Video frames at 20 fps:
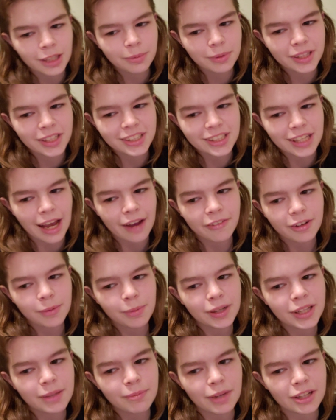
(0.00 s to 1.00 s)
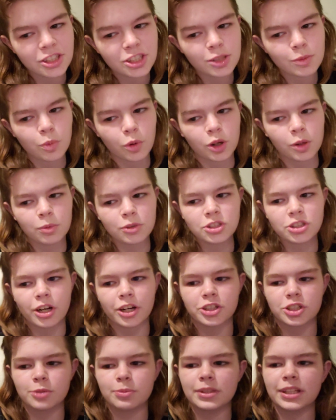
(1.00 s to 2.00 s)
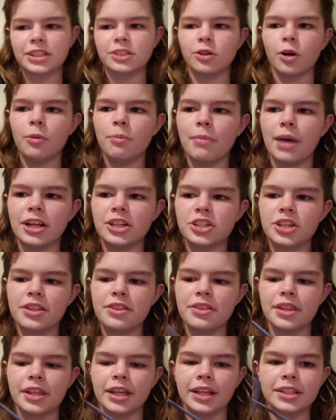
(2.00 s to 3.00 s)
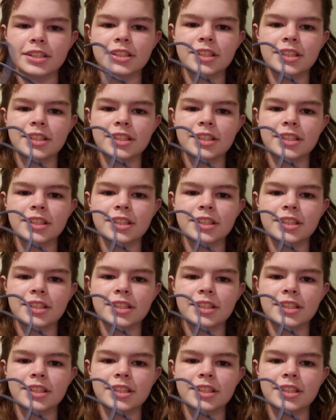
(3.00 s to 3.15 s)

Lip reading: because everybody mentions portable charger, but they don't mention this,